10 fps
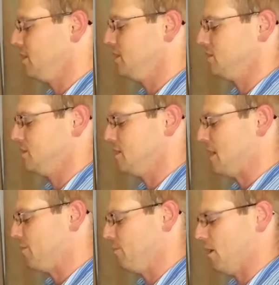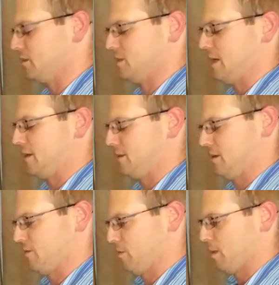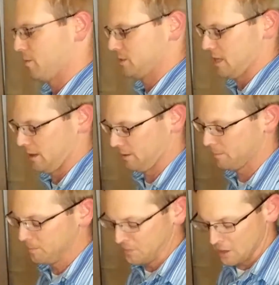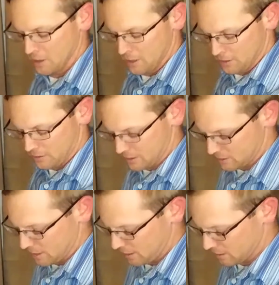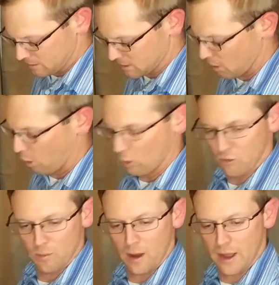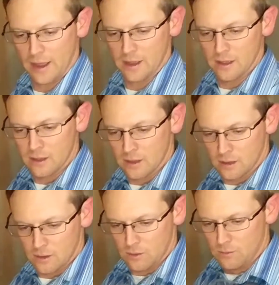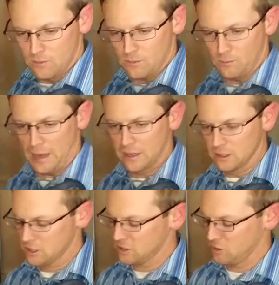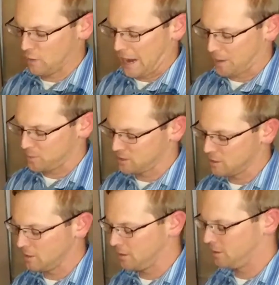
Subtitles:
EDCM Husky, I think, if I'm not mistaken. This is all of my bandages and wraps,